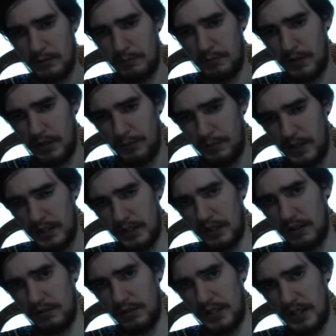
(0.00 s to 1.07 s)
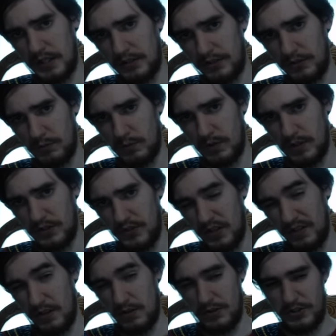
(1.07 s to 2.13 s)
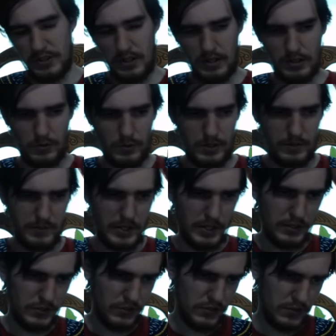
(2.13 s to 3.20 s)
but my gut reaction was that they were Chokwe masks,